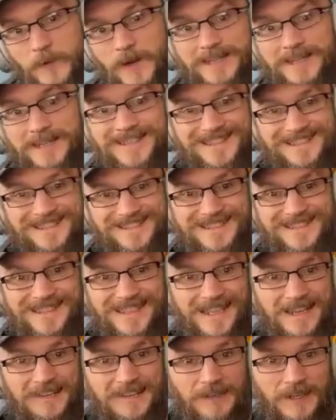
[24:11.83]
when he doesn't
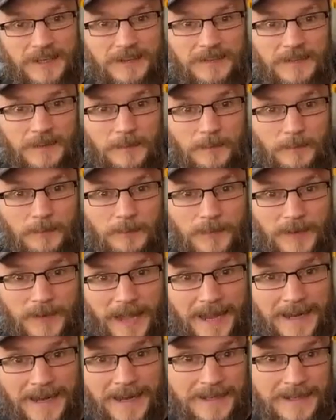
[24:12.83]
hear anything
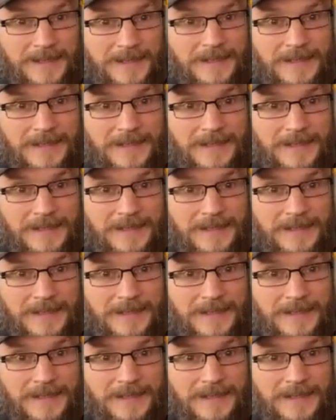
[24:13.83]
back,